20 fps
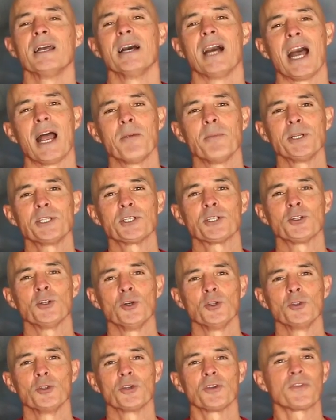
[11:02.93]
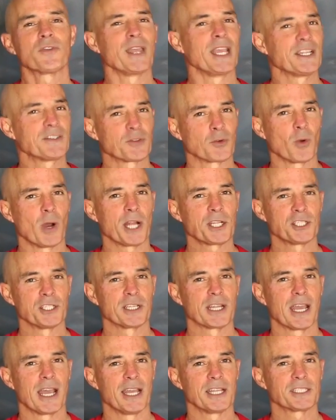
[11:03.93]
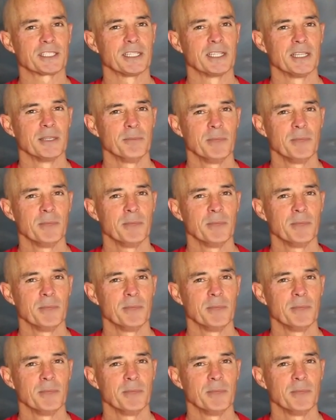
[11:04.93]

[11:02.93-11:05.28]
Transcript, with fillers: I'm Richard Holdner. Thanks for watching, guys.